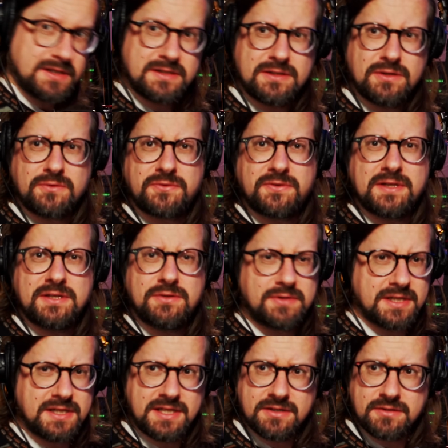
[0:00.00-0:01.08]
I don't think you
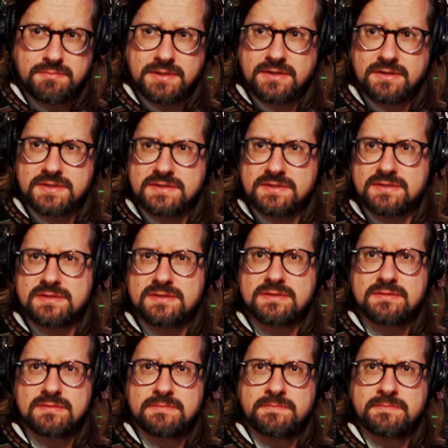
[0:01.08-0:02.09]
can hear it because it's